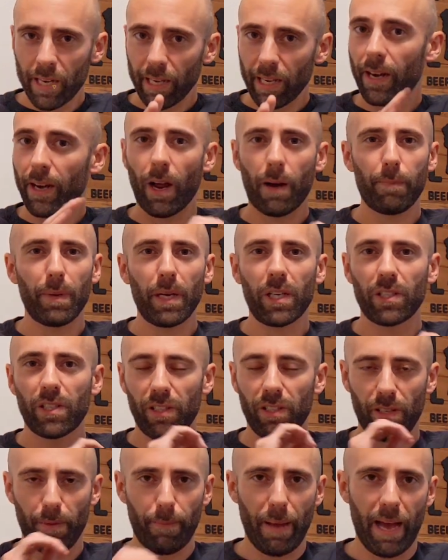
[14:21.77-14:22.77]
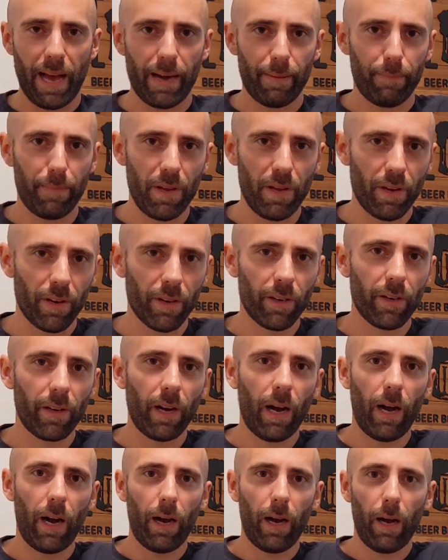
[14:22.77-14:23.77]
And again, not because it's a bad
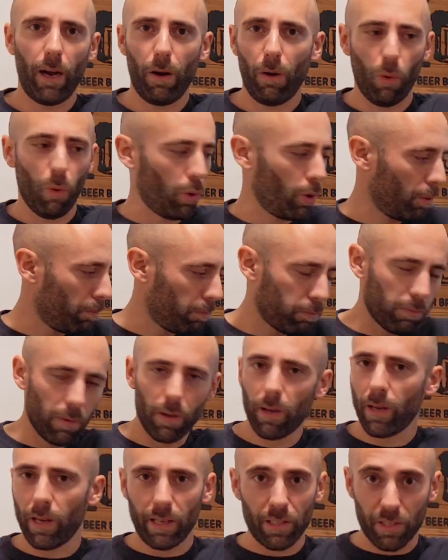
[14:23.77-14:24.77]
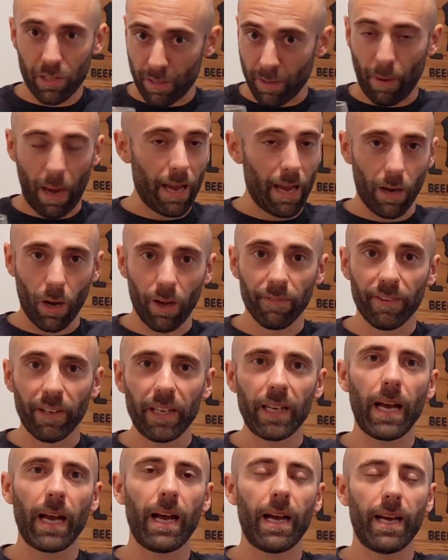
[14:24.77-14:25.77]
beer or it's, I
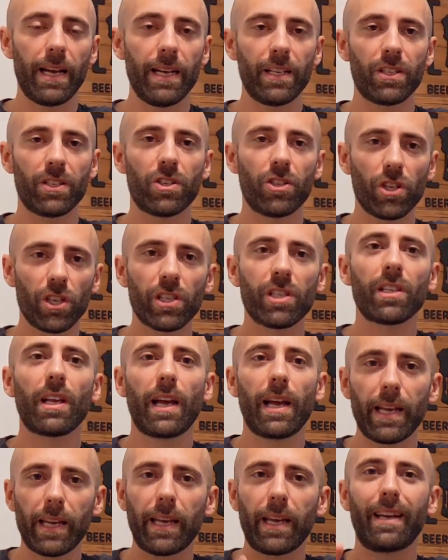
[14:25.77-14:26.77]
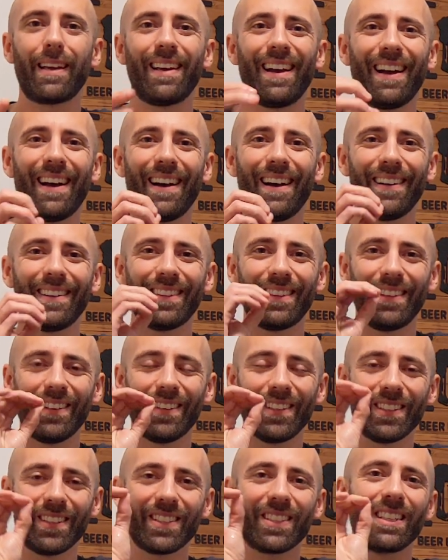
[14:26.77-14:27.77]
love it. It's just like
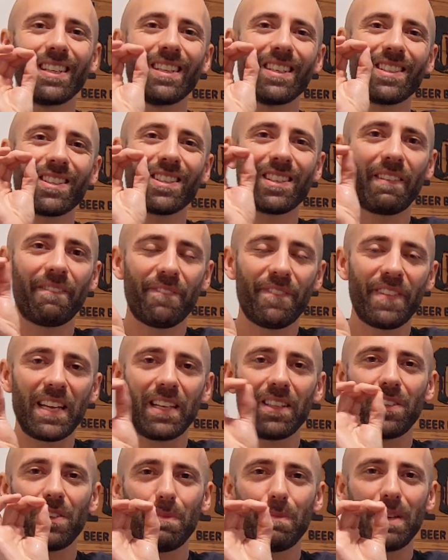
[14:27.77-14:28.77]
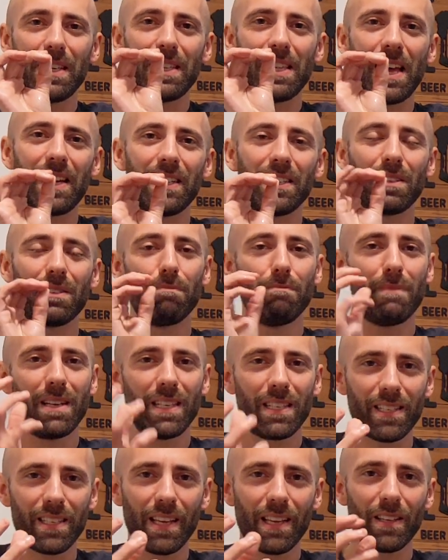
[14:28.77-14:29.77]
there's something to me that is
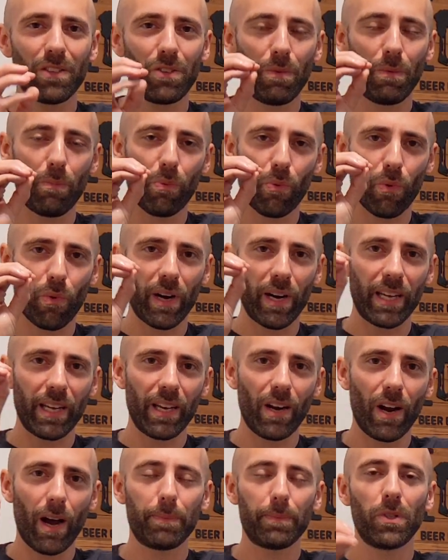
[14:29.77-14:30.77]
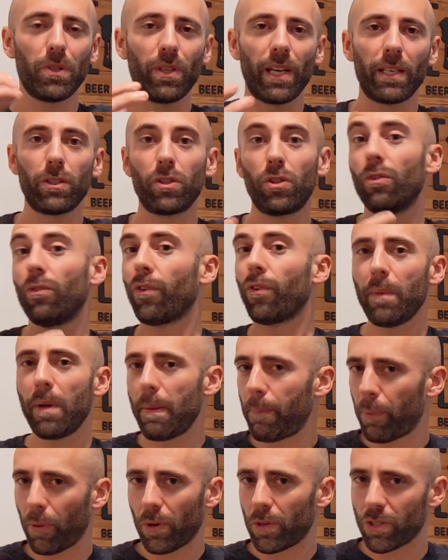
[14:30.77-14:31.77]
missing to bring it up to that 2
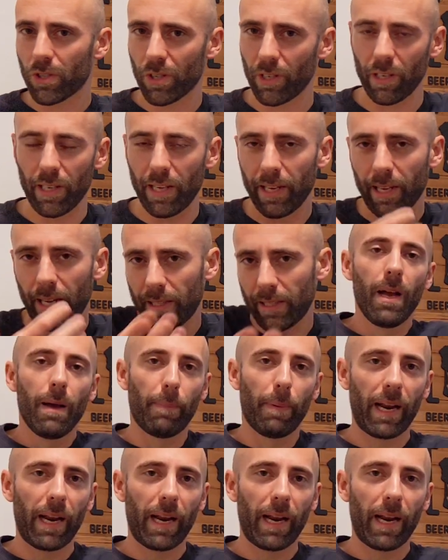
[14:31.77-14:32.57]
for me personally.